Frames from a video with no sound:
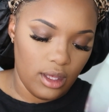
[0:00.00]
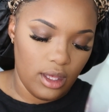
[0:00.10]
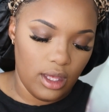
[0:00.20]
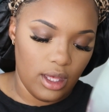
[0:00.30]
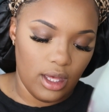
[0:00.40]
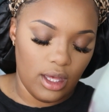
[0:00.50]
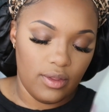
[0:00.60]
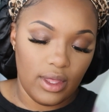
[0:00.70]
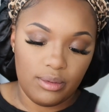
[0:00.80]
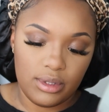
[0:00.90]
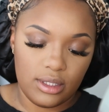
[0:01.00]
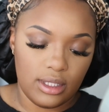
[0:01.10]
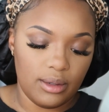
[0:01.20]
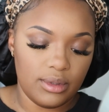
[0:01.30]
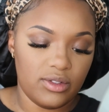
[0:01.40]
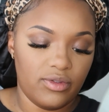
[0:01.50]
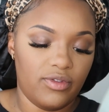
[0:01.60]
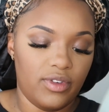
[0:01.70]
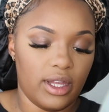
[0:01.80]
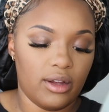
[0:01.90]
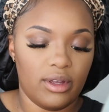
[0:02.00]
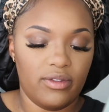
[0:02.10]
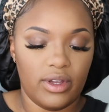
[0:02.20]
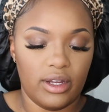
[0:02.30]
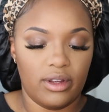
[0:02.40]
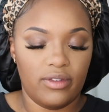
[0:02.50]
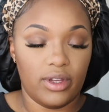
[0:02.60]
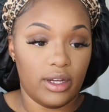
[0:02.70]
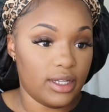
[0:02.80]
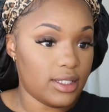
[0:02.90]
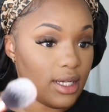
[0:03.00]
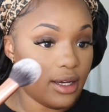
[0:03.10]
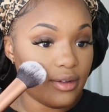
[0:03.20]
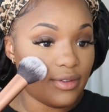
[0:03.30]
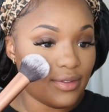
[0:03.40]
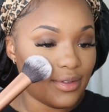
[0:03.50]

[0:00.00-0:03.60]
yeah, that was very, very, very tough.